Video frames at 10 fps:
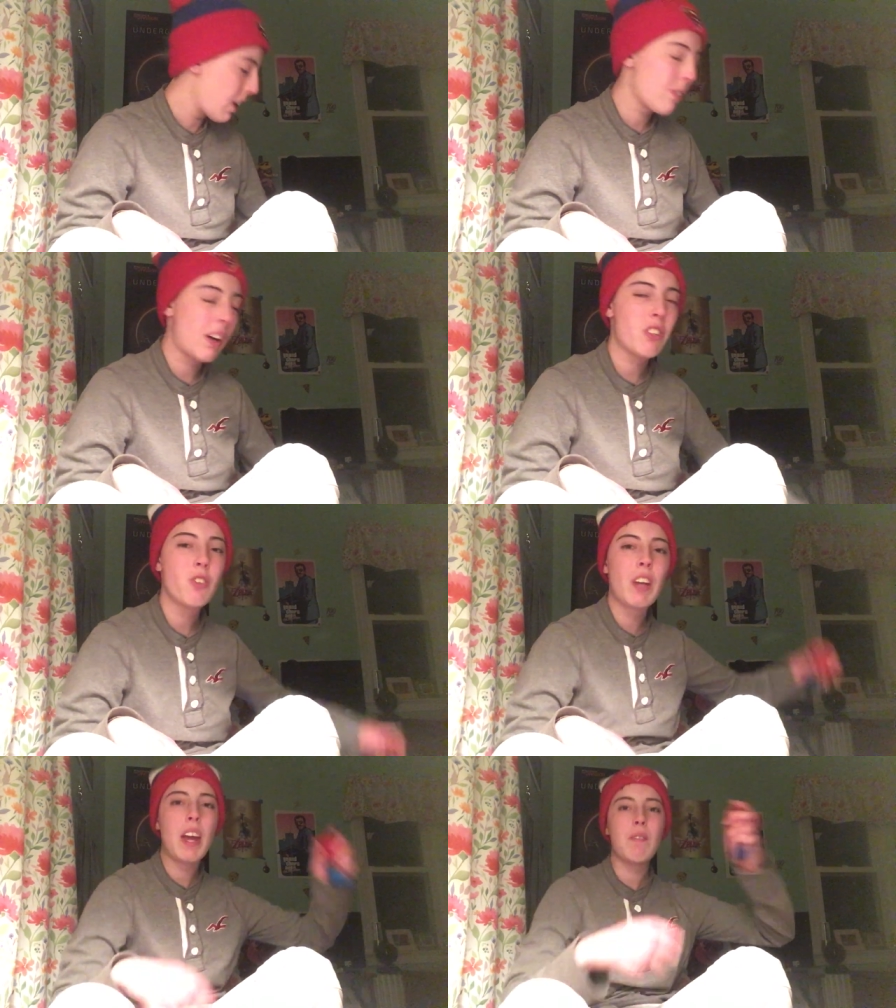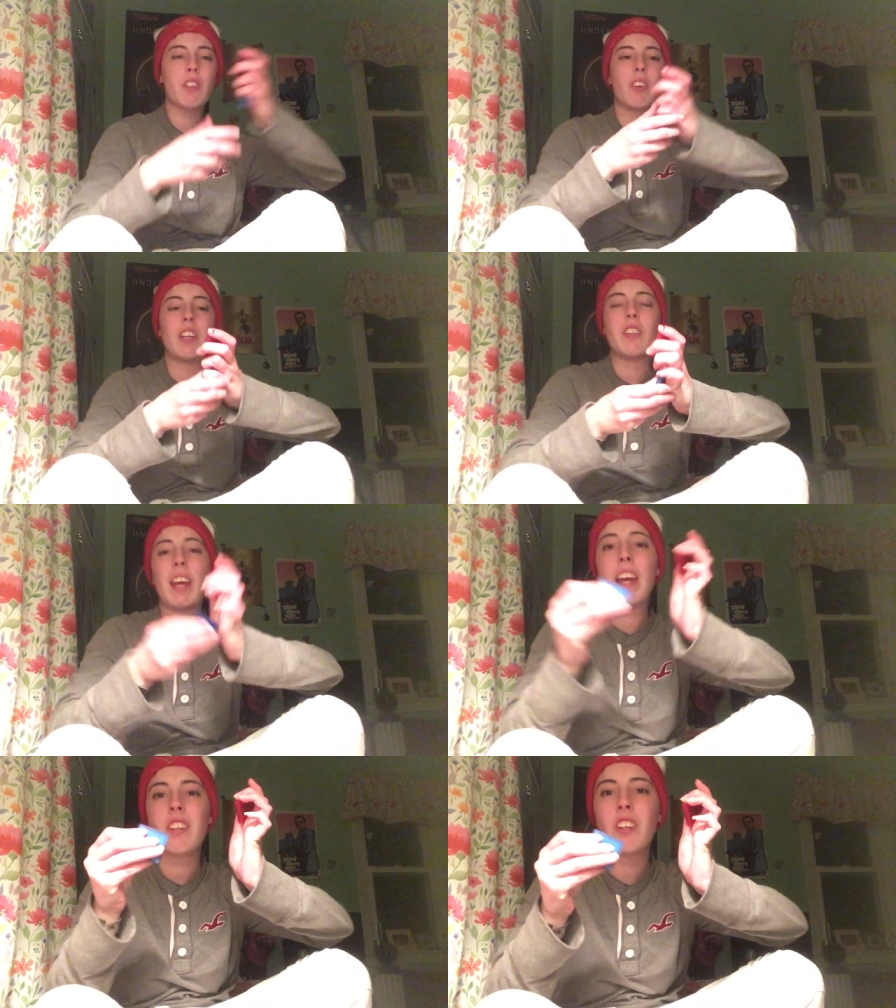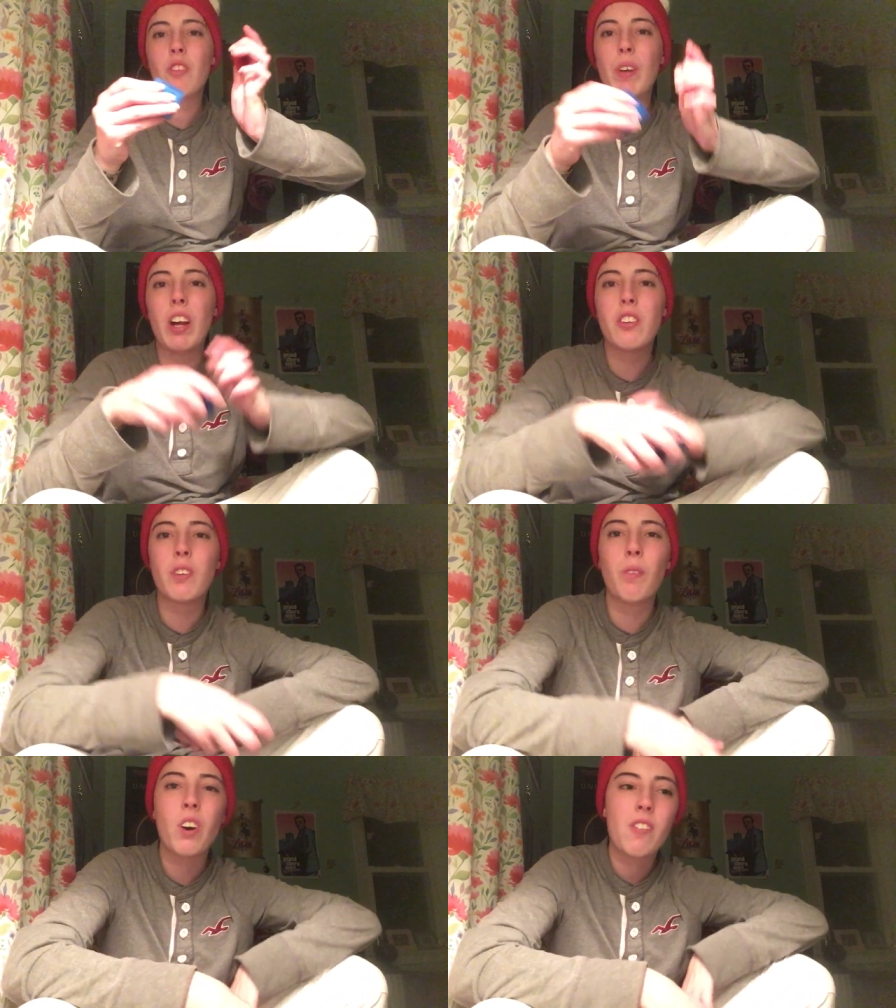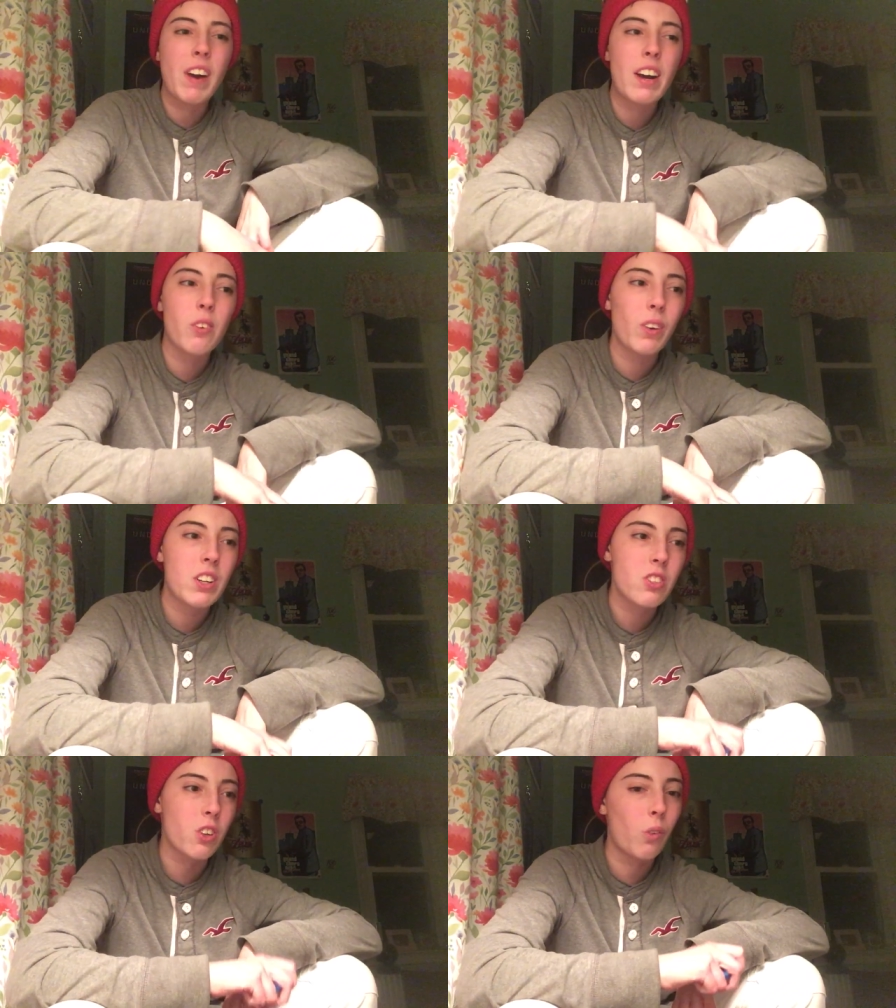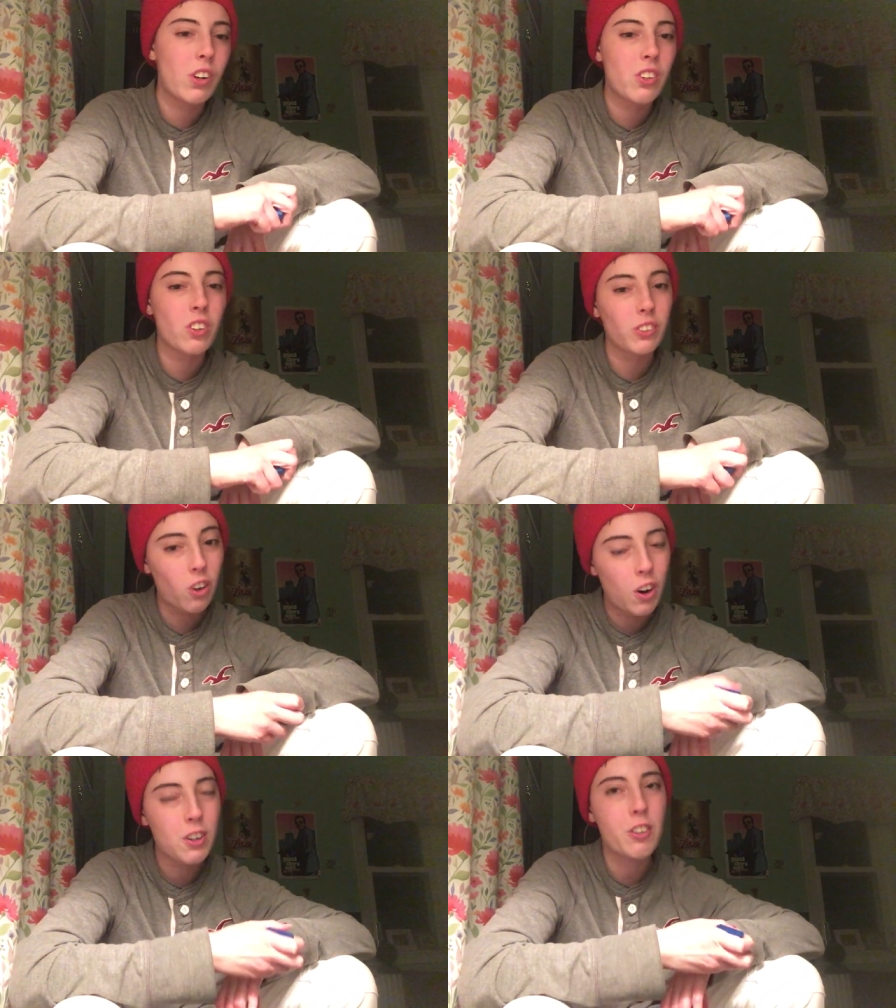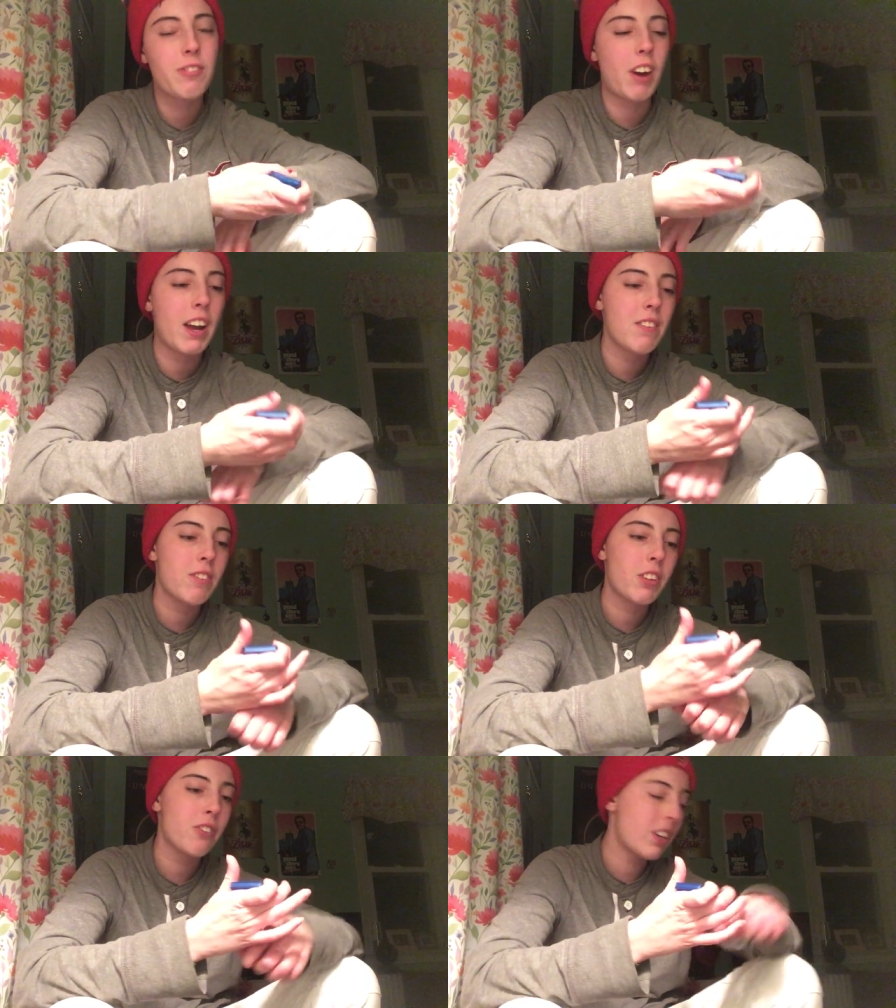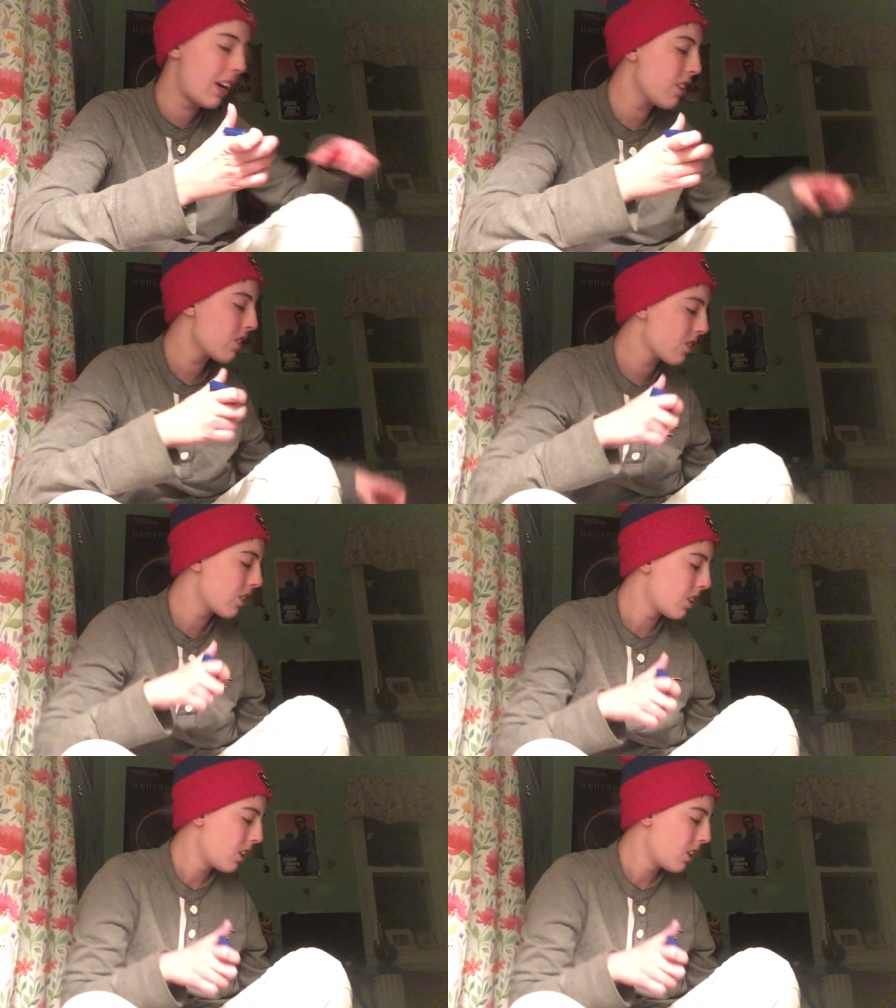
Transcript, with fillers: with my two games that are in these cases because they're more rare ones or ones that are a little harder to find for the 3DS.